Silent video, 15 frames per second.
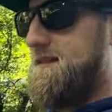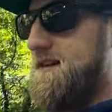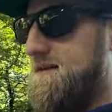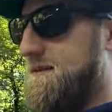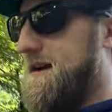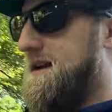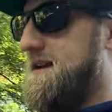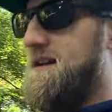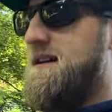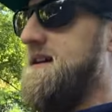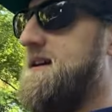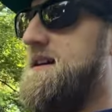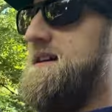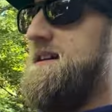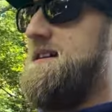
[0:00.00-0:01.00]
I mean,
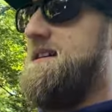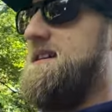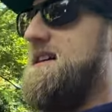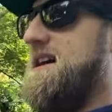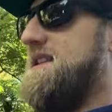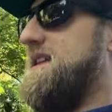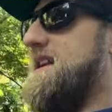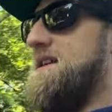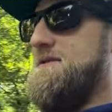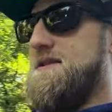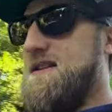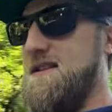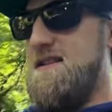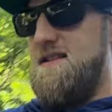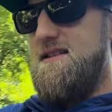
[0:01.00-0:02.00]
and then
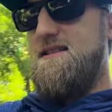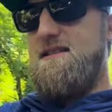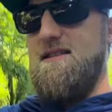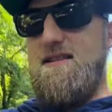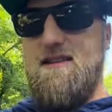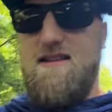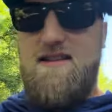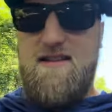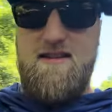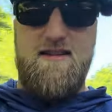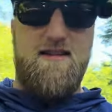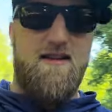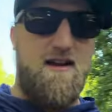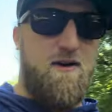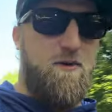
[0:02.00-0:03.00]

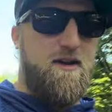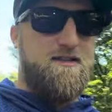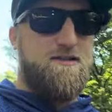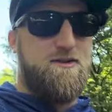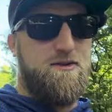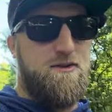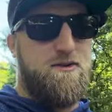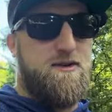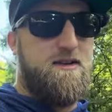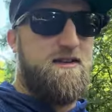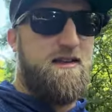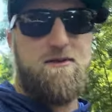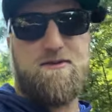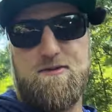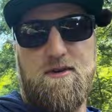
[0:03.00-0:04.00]
I went to,
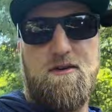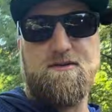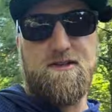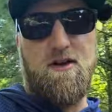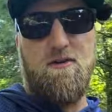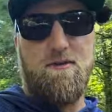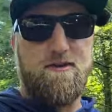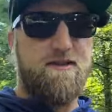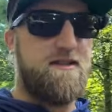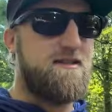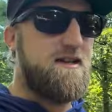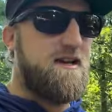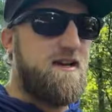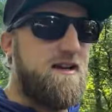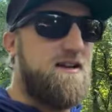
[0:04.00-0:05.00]
that was where I was going with this.
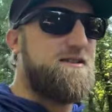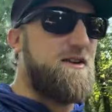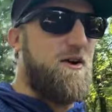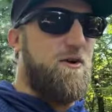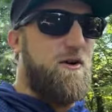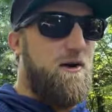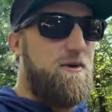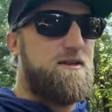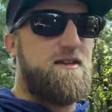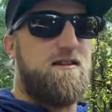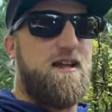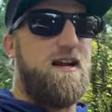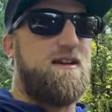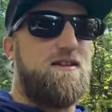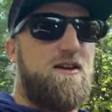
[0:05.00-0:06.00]
So I went to
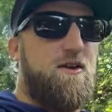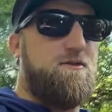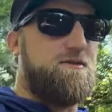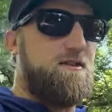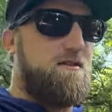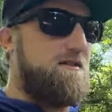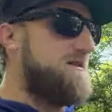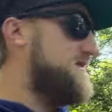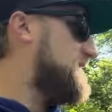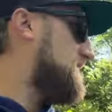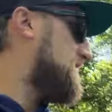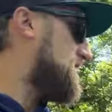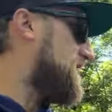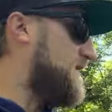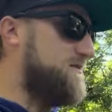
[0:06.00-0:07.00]
Lake of the Ozarks
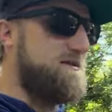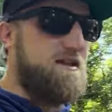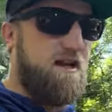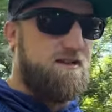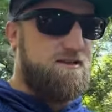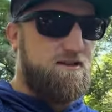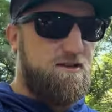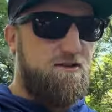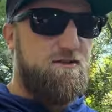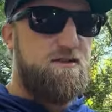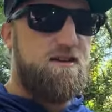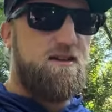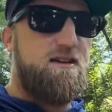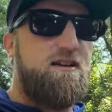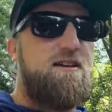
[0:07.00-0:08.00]
a couple days ago
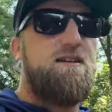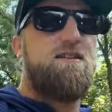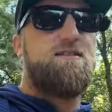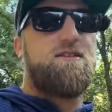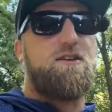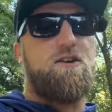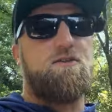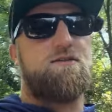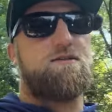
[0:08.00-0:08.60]
to go